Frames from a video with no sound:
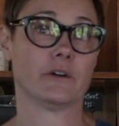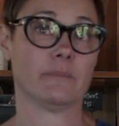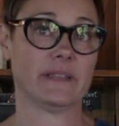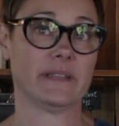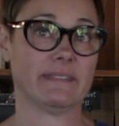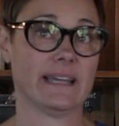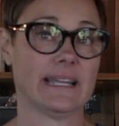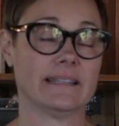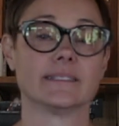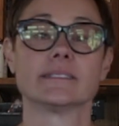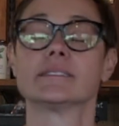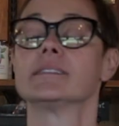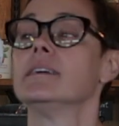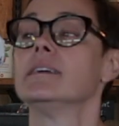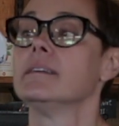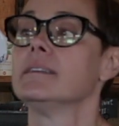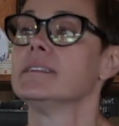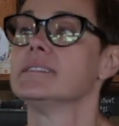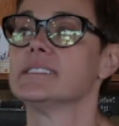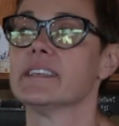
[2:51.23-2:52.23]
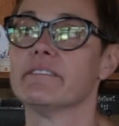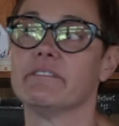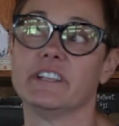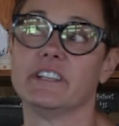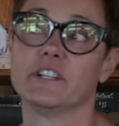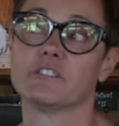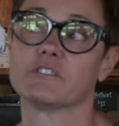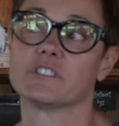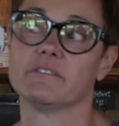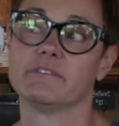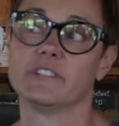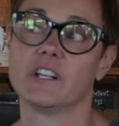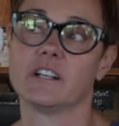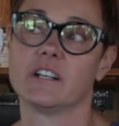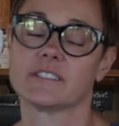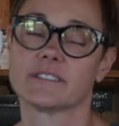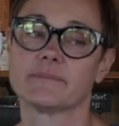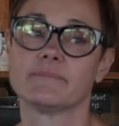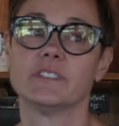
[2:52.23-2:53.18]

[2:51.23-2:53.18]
but that's 7 years of loss.